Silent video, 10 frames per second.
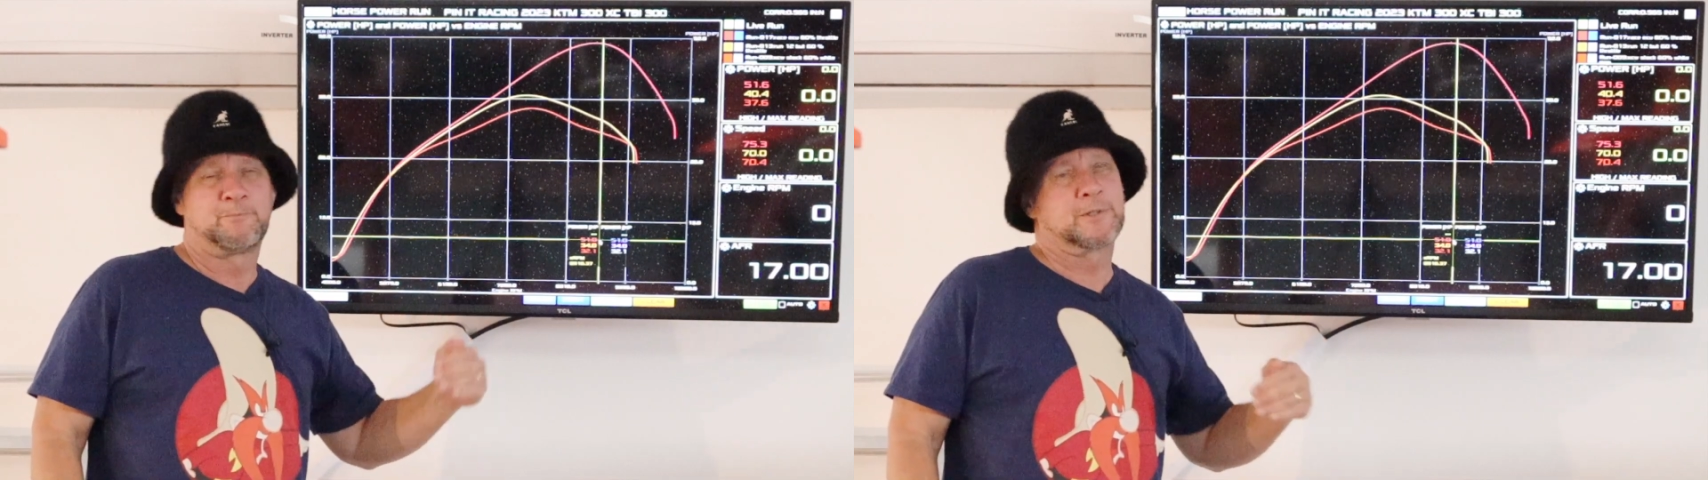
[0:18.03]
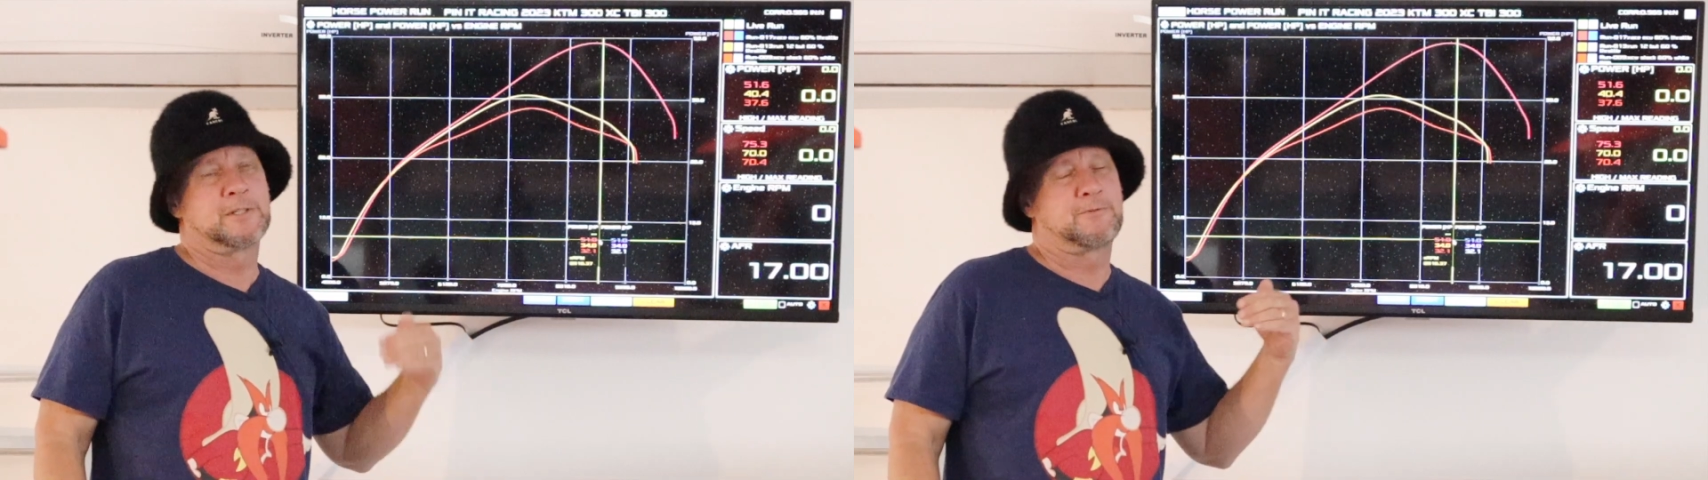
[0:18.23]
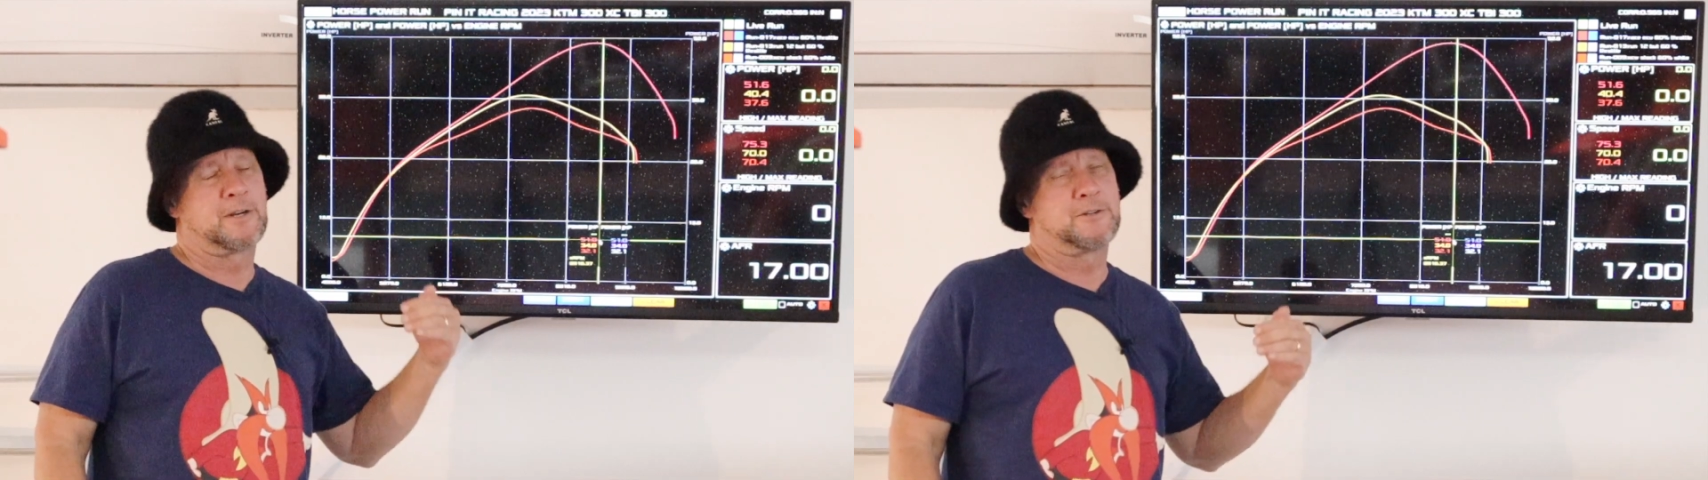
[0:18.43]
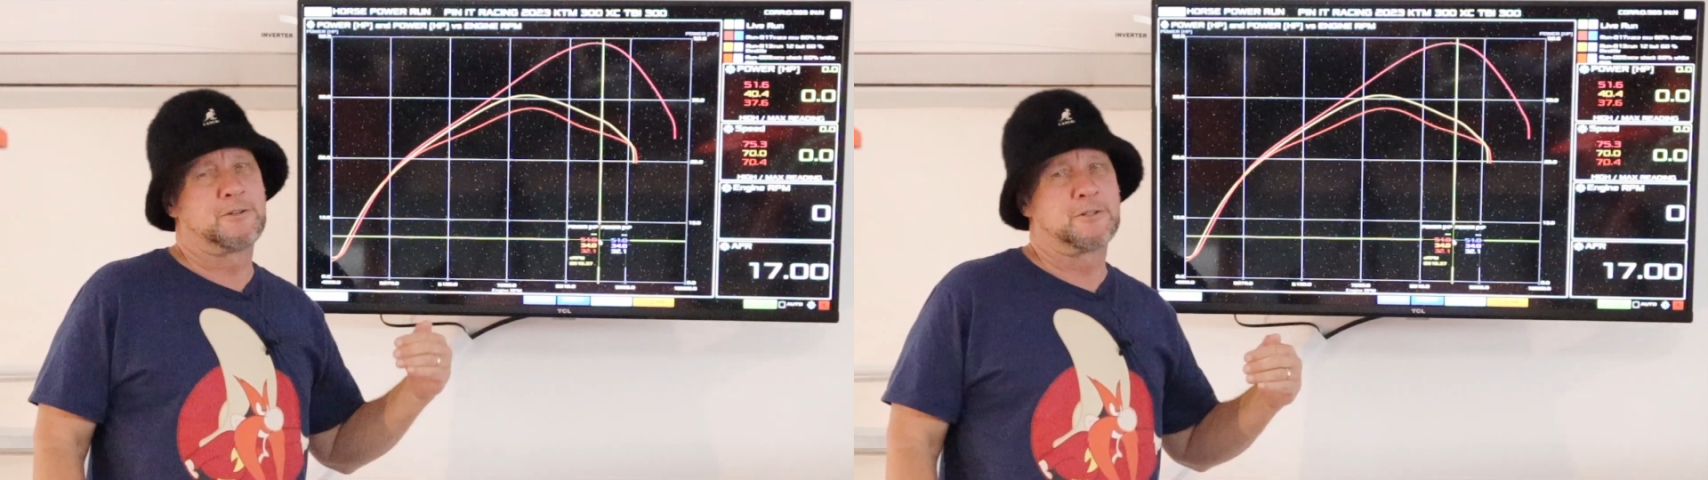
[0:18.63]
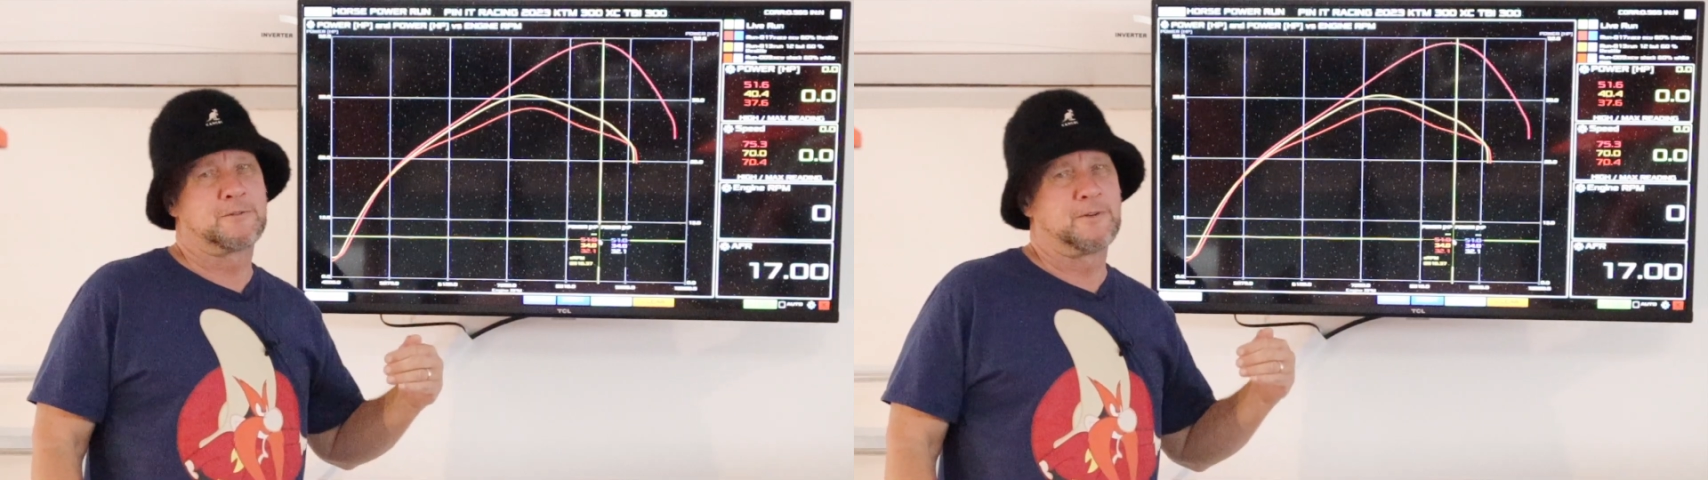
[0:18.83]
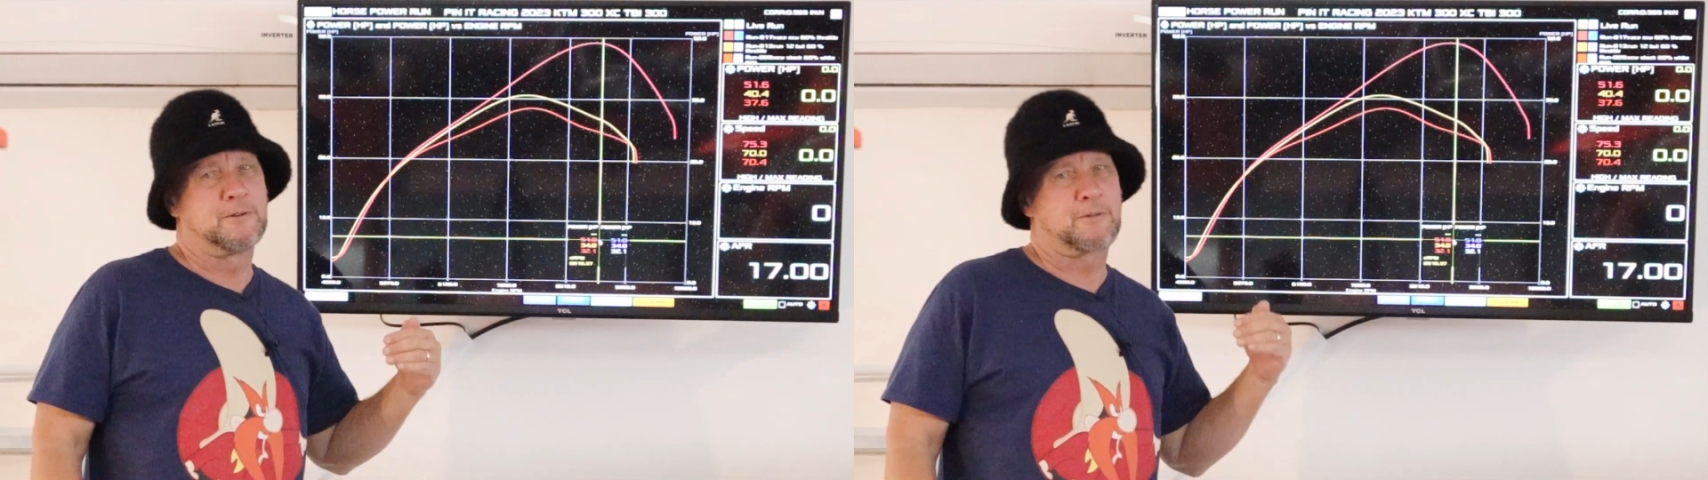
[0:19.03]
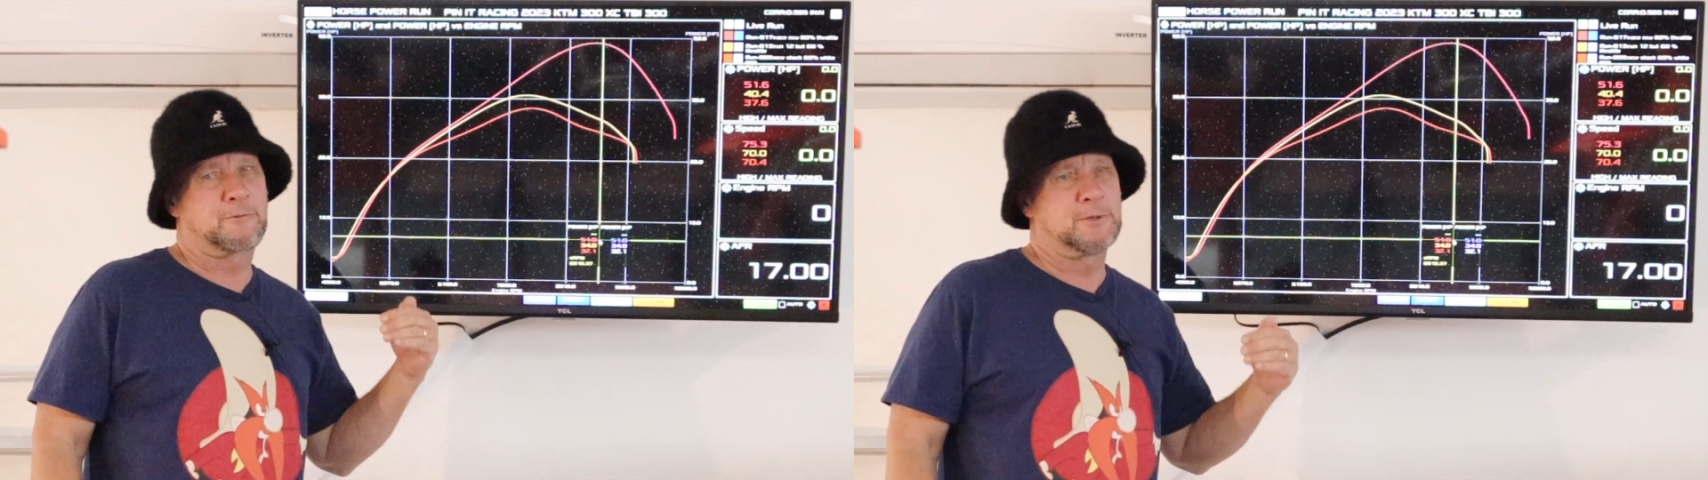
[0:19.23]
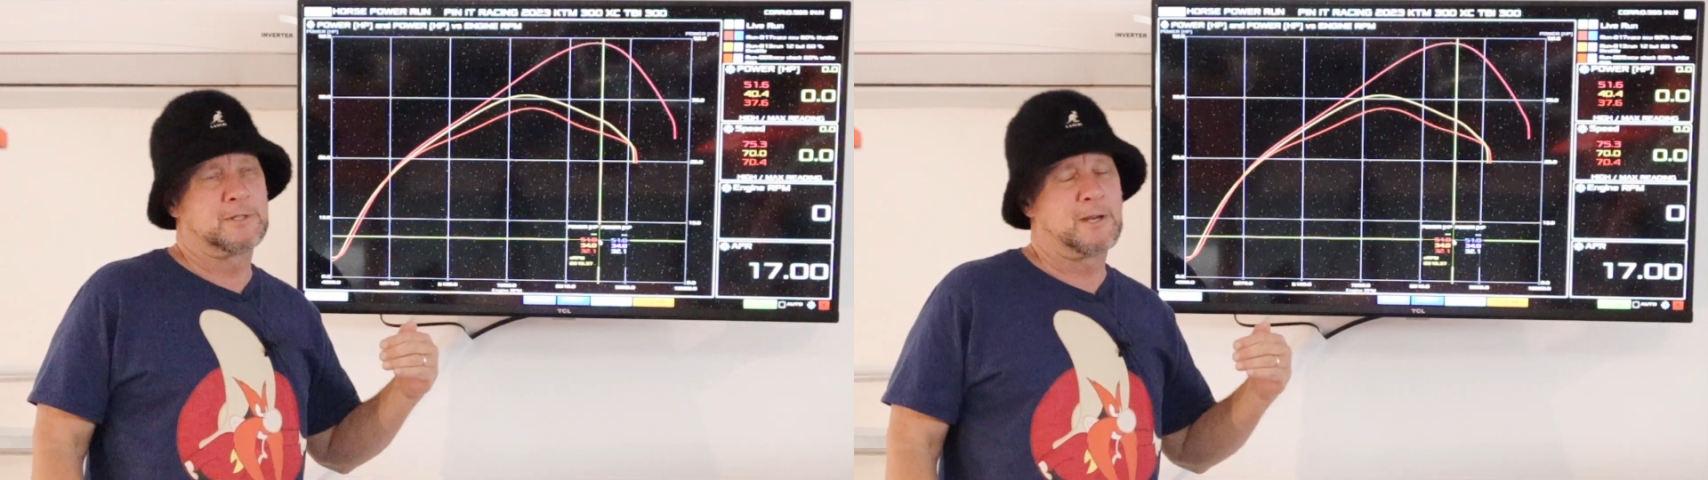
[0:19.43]
because I've tried to shoot this video
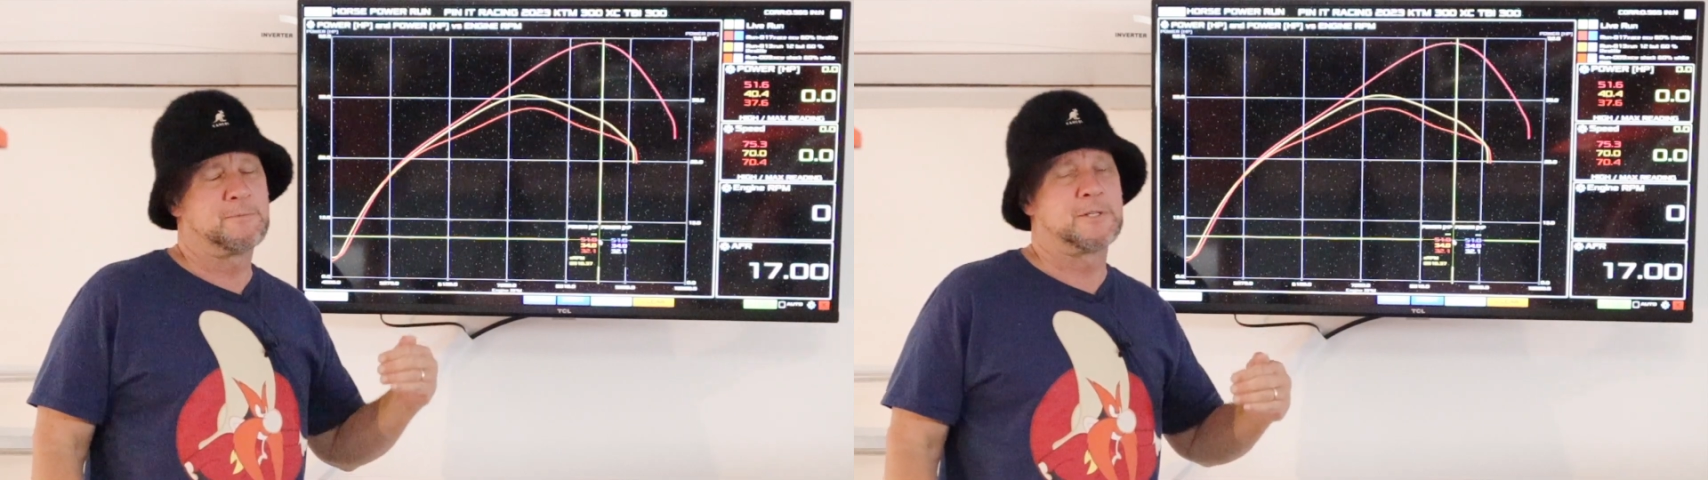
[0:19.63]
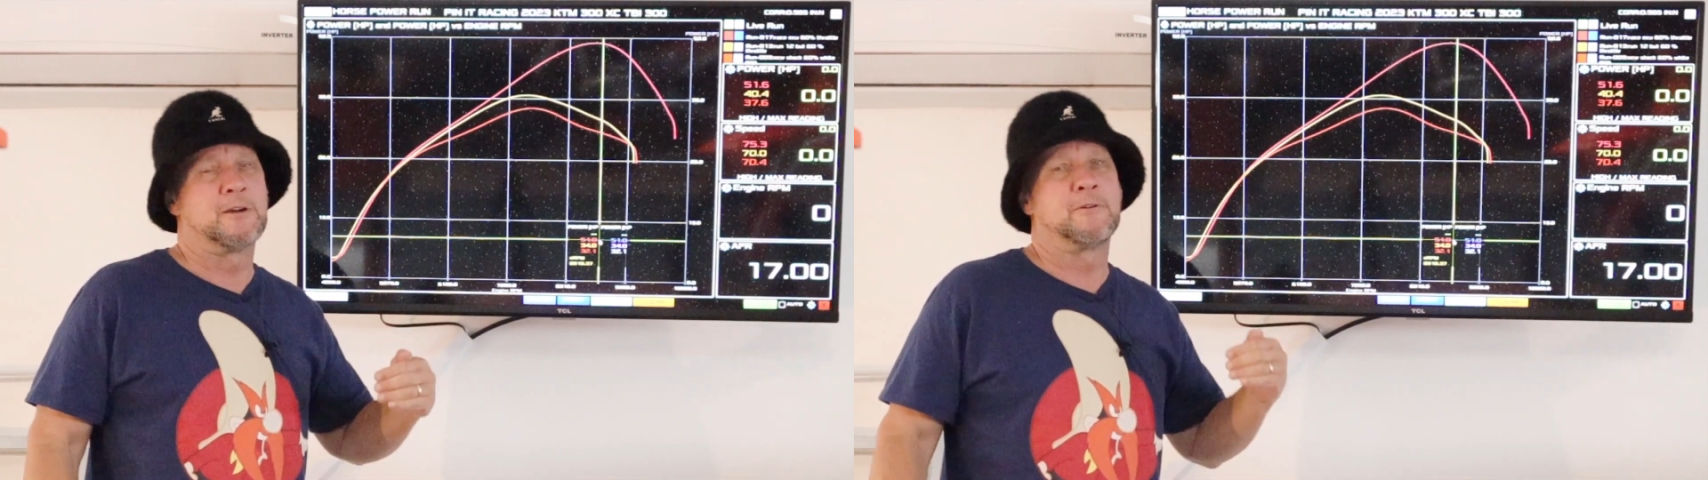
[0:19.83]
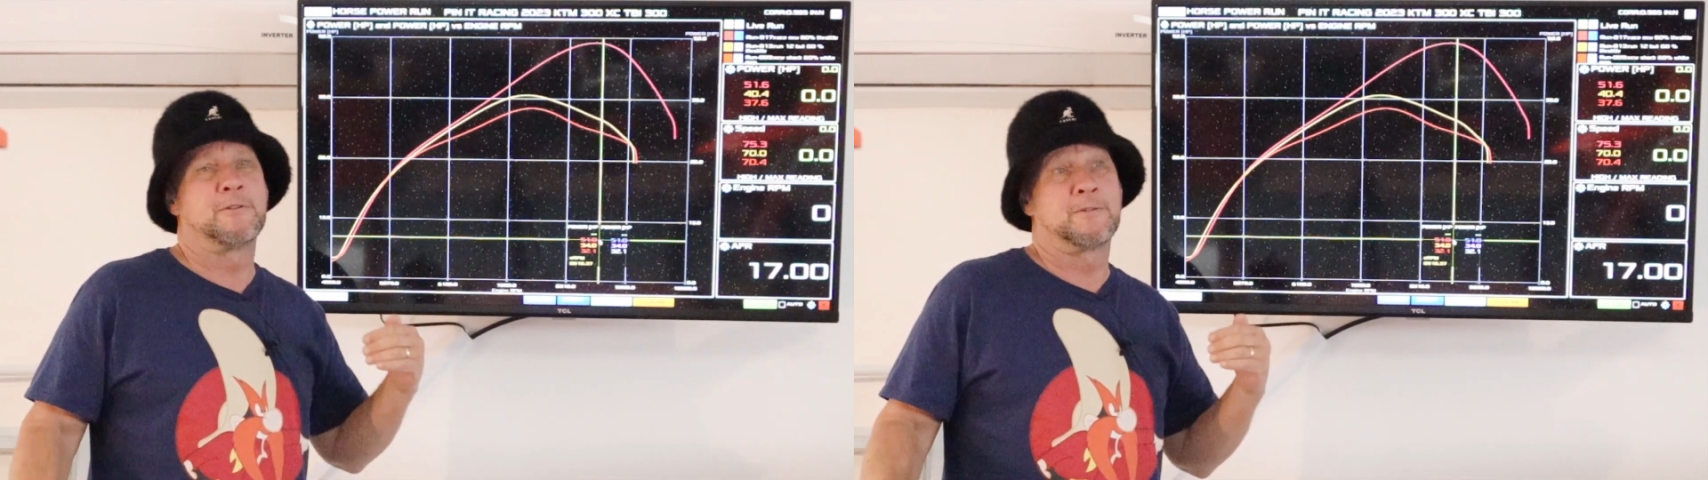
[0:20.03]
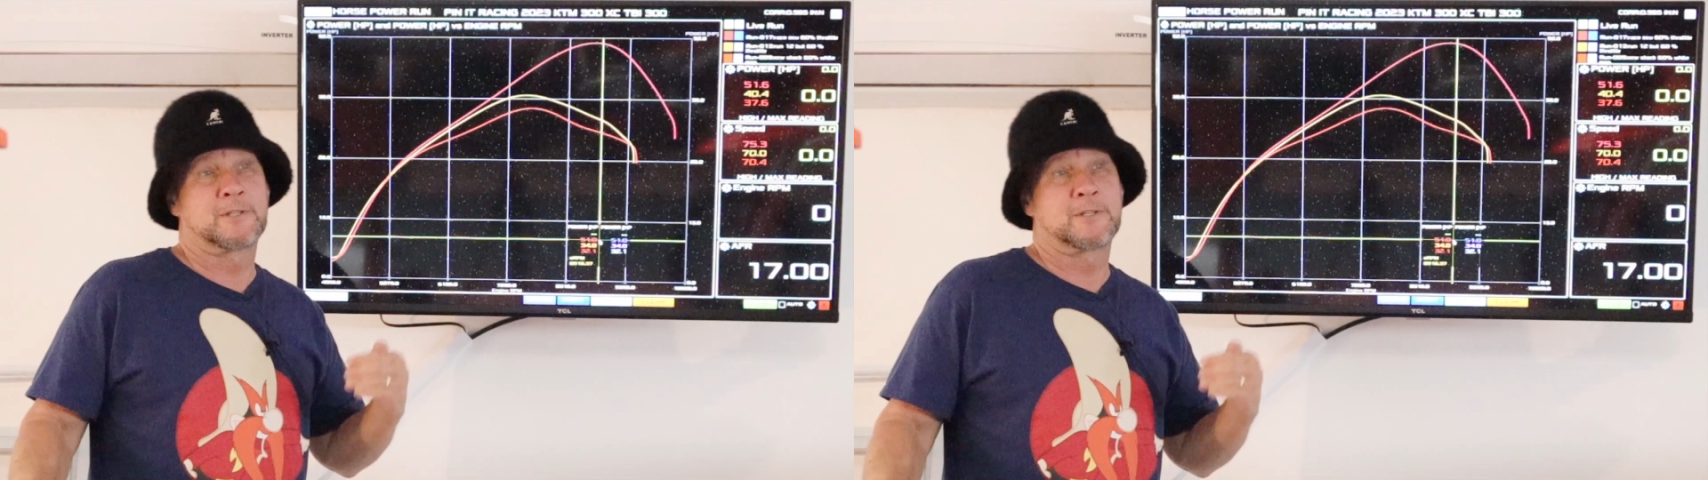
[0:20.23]
3 times now and